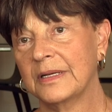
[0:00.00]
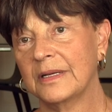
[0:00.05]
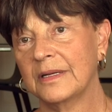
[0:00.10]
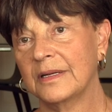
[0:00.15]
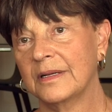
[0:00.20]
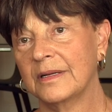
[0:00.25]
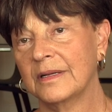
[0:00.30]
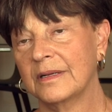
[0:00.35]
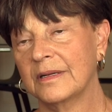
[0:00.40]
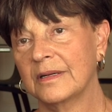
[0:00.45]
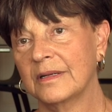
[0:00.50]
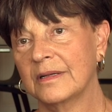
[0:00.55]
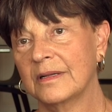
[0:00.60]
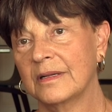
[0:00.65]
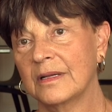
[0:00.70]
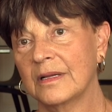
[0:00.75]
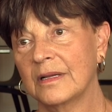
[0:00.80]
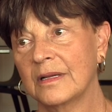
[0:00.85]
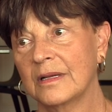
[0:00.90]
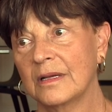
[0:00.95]
Didn't appeal it. to
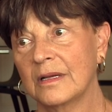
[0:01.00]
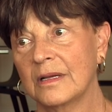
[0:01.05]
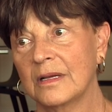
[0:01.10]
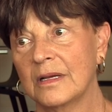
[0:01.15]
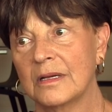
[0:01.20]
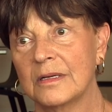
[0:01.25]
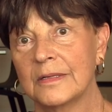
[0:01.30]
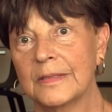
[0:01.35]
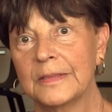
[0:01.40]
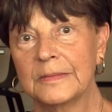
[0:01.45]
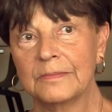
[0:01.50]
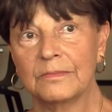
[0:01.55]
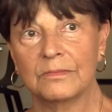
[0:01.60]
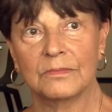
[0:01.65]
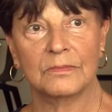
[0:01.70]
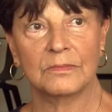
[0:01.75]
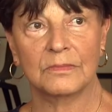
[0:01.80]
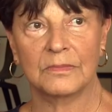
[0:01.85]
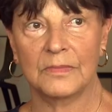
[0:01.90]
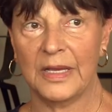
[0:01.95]
you.
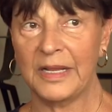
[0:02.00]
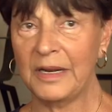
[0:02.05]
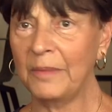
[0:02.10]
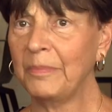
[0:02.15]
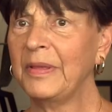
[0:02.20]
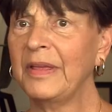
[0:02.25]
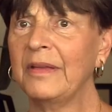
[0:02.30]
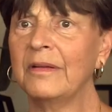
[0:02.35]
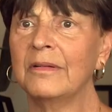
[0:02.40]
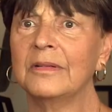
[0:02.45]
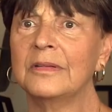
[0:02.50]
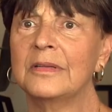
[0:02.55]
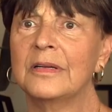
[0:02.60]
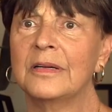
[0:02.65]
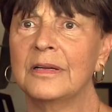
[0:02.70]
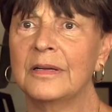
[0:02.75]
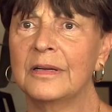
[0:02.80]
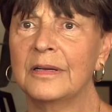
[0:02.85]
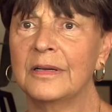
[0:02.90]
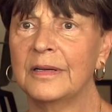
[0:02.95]
It appealed.
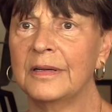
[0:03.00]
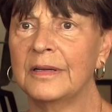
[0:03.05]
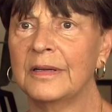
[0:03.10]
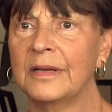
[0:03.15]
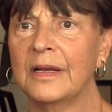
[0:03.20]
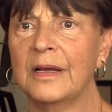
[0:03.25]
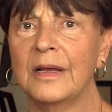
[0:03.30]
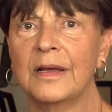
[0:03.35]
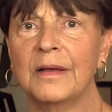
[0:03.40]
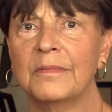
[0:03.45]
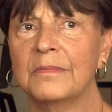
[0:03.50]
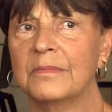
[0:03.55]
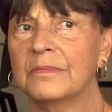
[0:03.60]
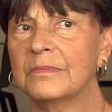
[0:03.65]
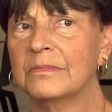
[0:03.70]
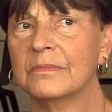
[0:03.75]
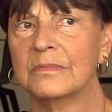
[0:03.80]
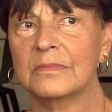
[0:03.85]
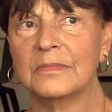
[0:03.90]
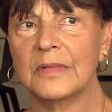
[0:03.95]

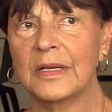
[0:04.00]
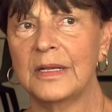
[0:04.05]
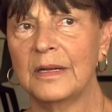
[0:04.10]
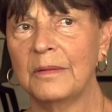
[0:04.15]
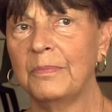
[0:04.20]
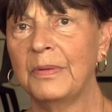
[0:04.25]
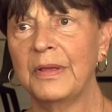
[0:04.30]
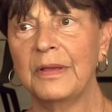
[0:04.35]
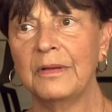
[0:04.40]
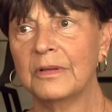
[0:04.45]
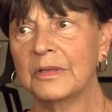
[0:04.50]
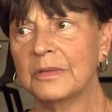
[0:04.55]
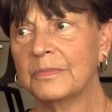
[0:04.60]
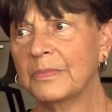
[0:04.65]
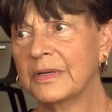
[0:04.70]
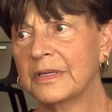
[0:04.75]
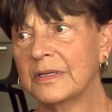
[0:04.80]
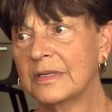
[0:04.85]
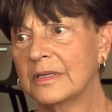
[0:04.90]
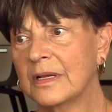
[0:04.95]
Um, it appealed,
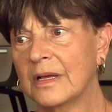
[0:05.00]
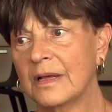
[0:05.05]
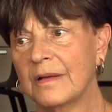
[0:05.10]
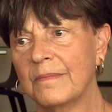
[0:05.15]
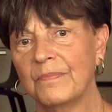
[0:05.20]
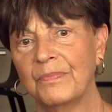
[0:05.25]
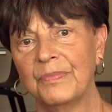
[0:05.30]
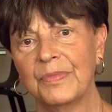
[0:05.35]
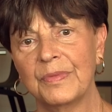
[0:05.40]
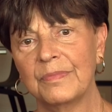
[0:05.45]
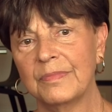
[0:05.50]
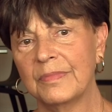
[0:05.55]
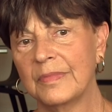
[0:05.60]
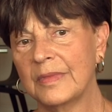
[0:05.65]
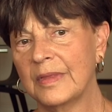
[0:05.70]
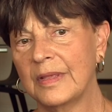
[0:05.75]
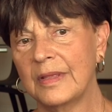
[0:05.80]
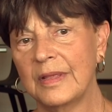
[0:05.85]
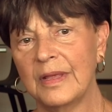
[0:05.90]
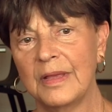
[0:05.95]
but
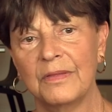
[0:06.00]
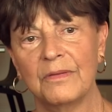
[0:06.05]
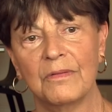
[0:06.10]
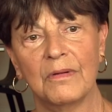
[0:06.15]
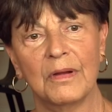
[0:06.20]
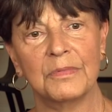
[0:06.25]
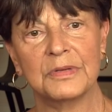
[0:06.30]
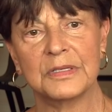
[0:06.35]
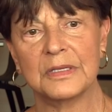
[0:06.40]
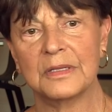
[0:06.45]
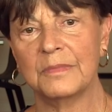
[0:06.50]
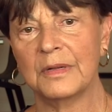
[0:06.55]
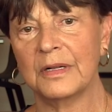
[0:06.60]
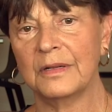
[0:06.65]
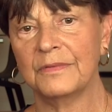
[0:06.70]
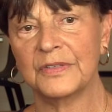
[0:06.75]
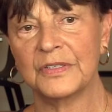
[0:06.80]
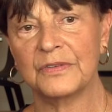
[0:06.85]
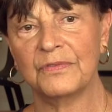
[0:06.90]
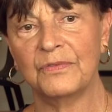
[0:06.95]
um, either I was in the middle
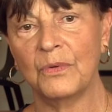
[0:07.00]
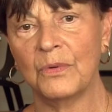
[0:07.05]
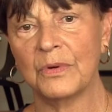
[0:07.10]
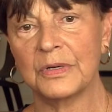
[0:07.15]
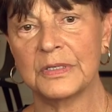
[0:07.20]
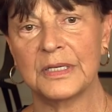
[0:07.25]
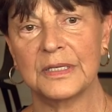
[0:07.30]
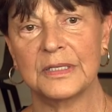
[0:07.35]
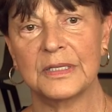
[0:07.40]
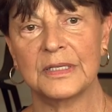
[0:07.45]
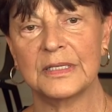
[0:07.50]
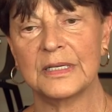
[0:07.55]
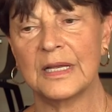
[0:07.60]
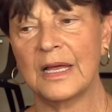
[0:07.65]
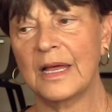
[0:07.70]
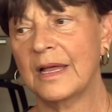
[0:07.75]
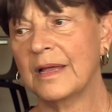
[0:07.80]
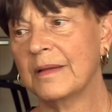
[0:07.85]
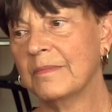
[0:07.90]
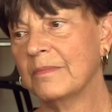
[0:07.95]
of a divorce at the
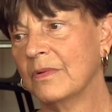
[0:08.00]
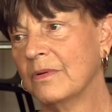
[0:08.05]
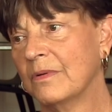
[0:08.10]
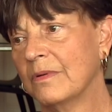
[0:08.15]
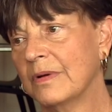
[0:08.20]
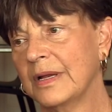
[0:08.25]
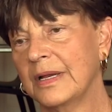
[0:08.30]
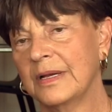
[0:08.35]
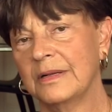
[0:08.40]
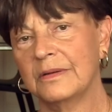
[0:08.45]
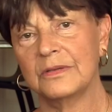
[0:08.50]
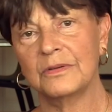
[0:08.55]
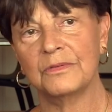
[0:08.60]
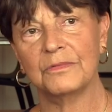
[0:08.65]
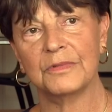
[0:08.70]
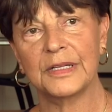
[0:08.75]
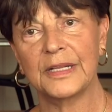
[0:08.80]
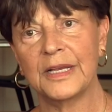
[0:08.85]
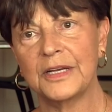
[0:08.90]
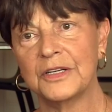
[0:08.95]
time or I had a new
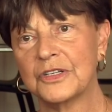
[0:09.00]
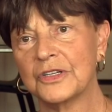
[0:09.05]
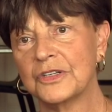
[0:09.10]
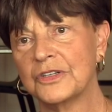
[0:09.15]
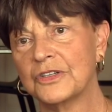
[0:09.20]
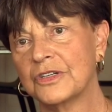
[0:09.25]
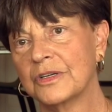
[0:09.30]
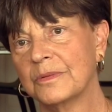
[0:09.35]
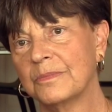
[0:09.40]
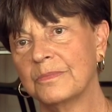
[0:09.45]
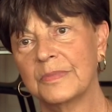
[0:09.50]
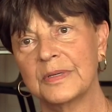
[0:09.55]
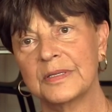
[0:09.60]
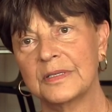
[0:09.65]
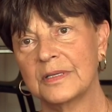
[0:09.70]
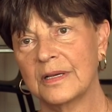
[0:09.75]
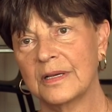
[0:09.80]
relationship.